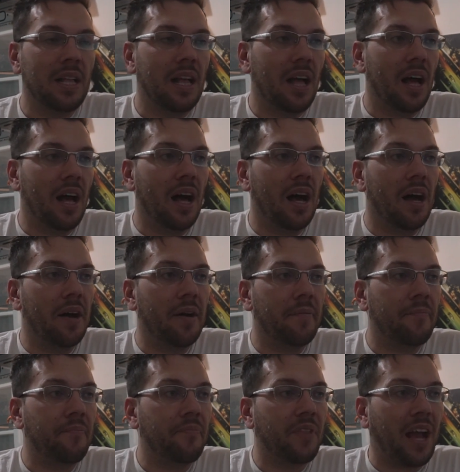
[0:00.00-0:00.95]

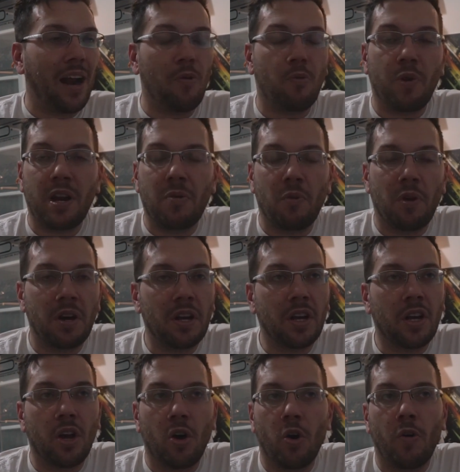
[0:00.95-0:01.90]
I really want to
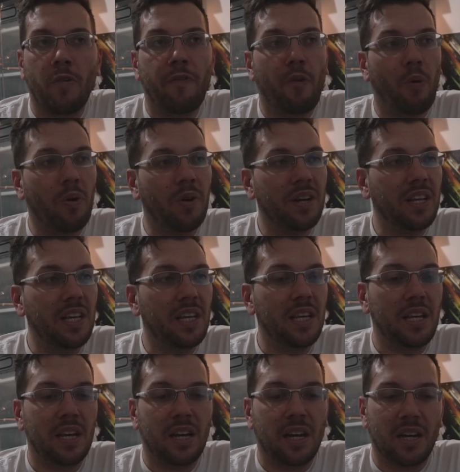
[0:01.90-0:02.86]
go for
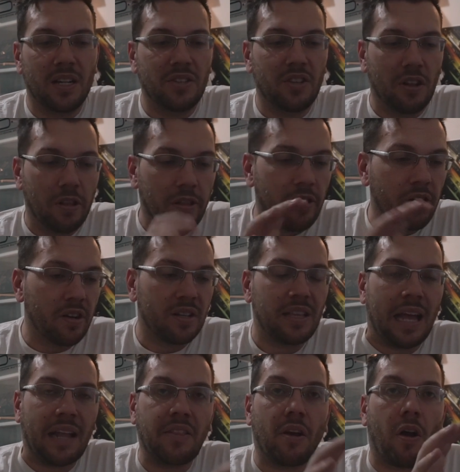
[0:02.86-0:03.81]
the look
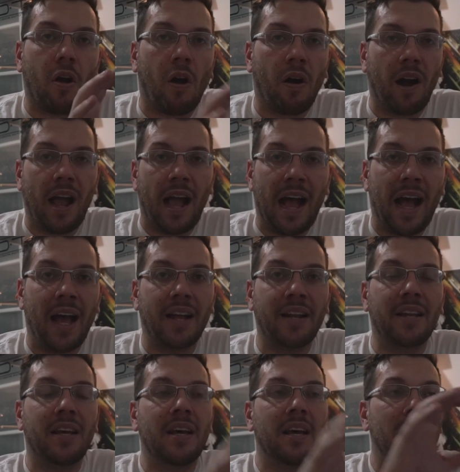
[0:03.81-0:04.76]
that the car
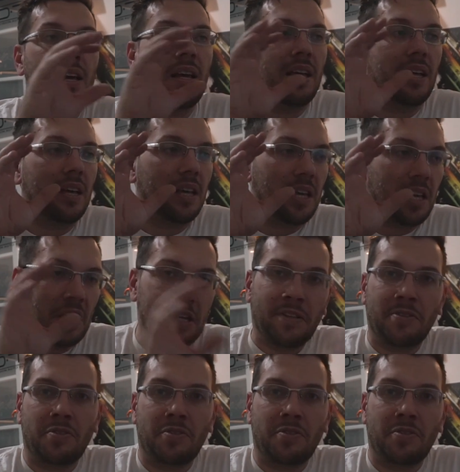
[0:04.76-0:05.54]
had in